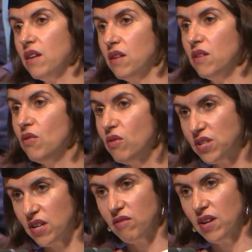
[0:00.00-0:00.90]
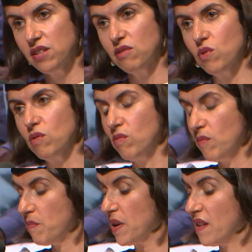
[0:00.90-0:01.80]
Your generation will
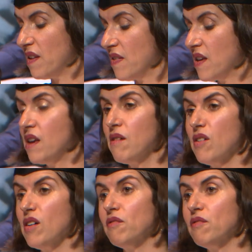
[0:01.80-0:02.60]
be in the era